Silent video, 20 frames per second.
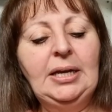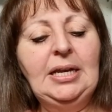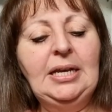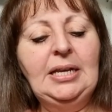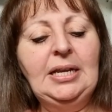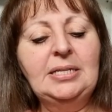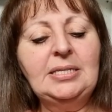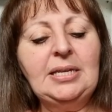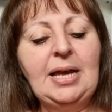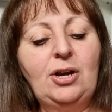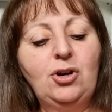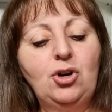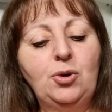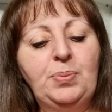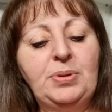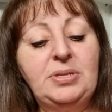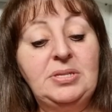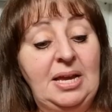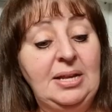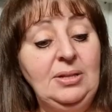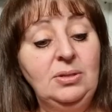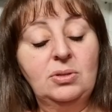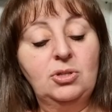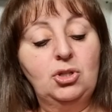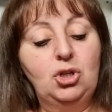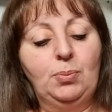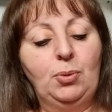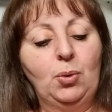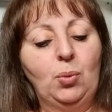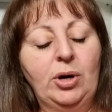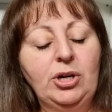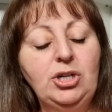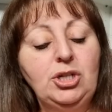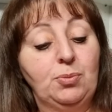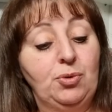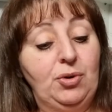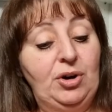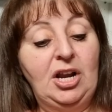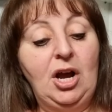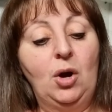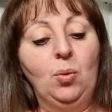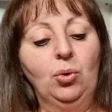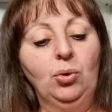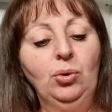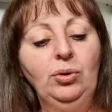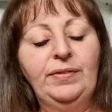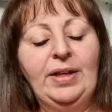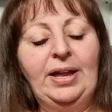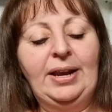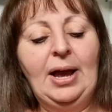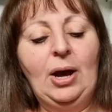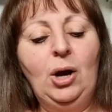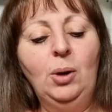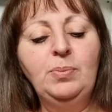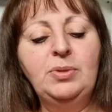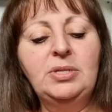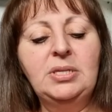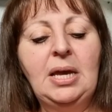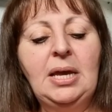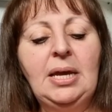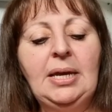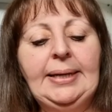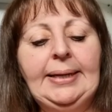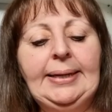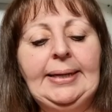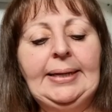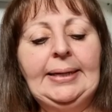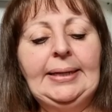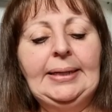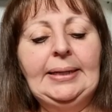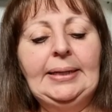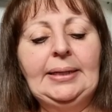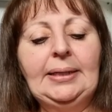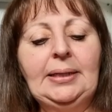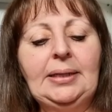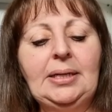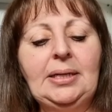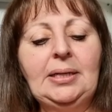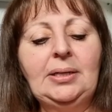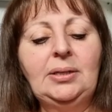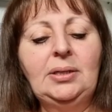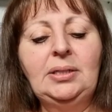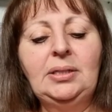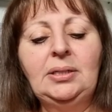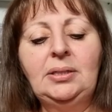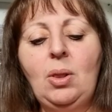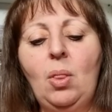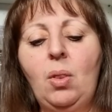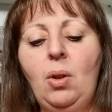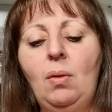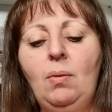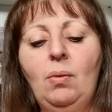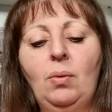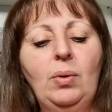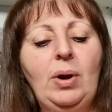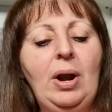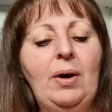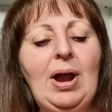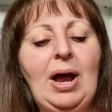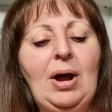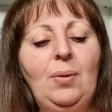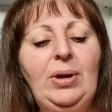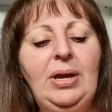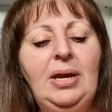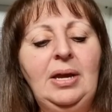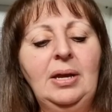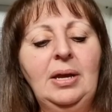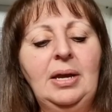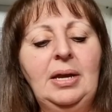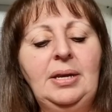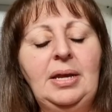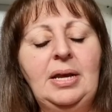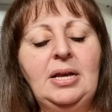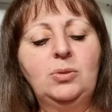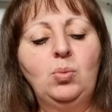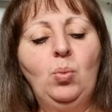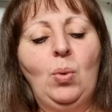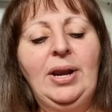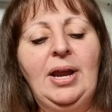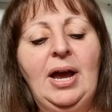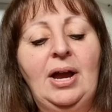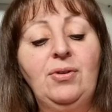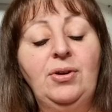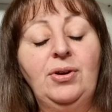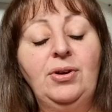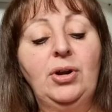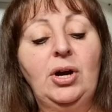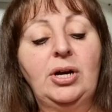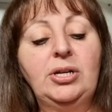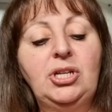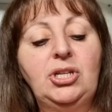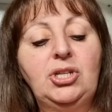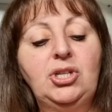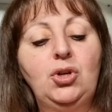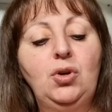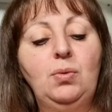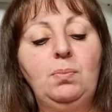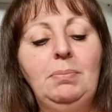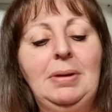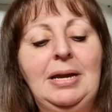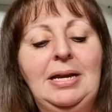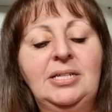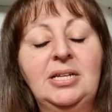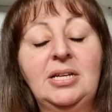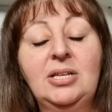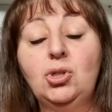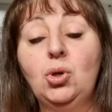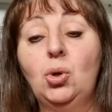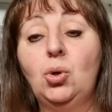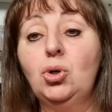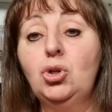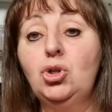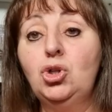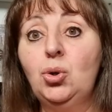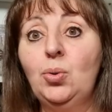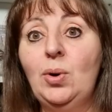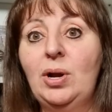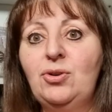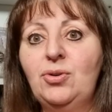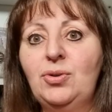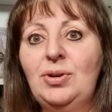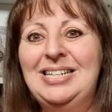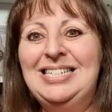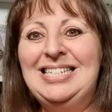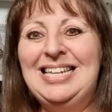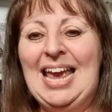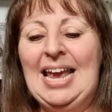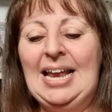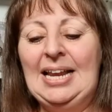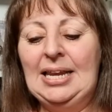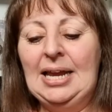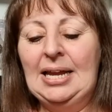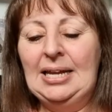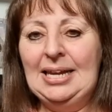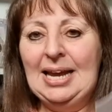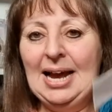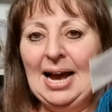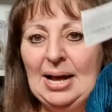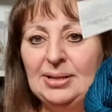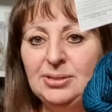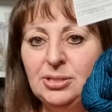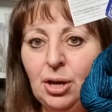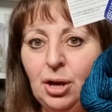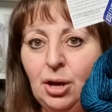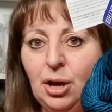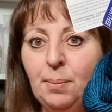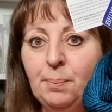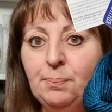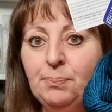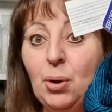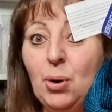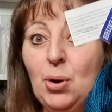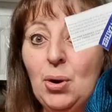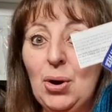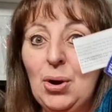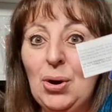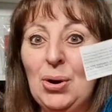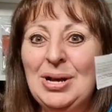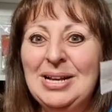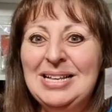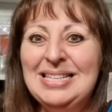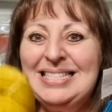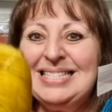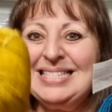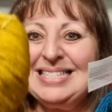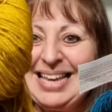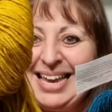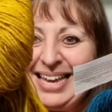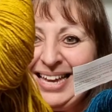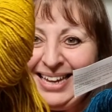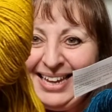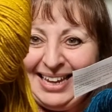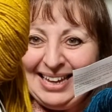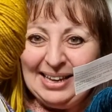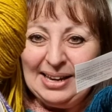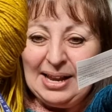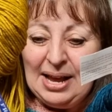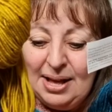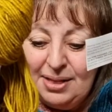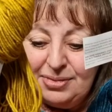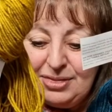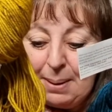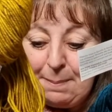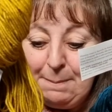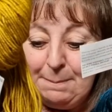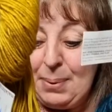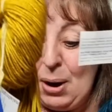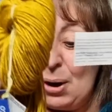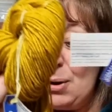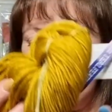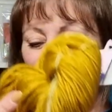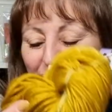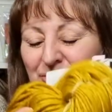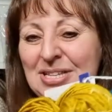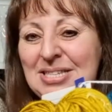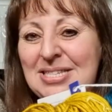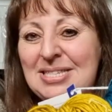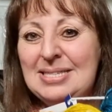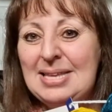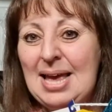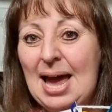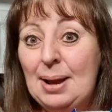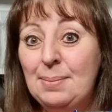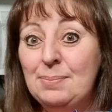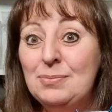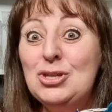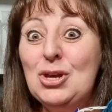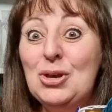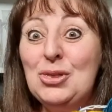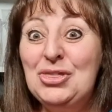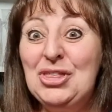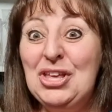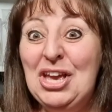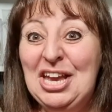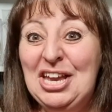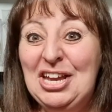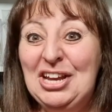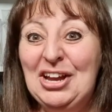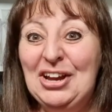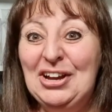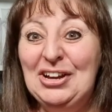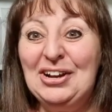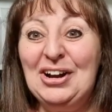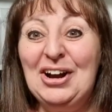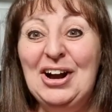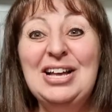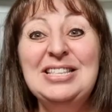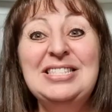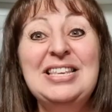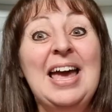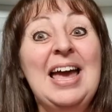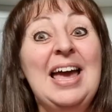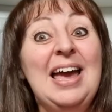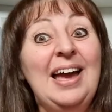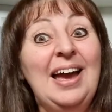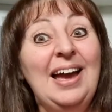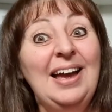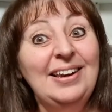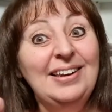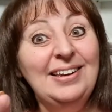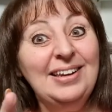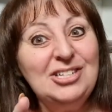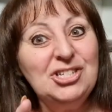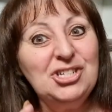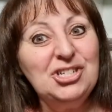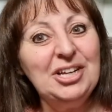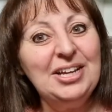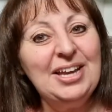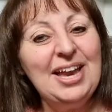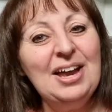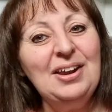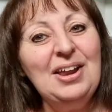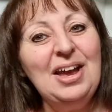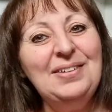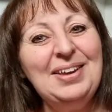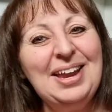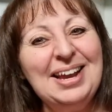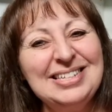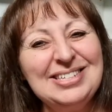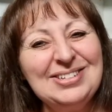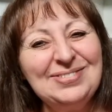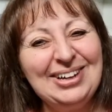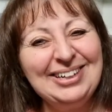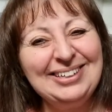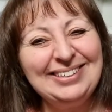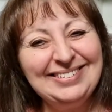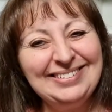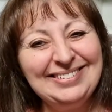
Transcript: It is one hundred percent superwash merino wool, if that helps. Uh, where are we? It is one hundred ninety-two metres or two hundred ten yards per skein. They're both the same. So there you go, guys. Let's check out our next one.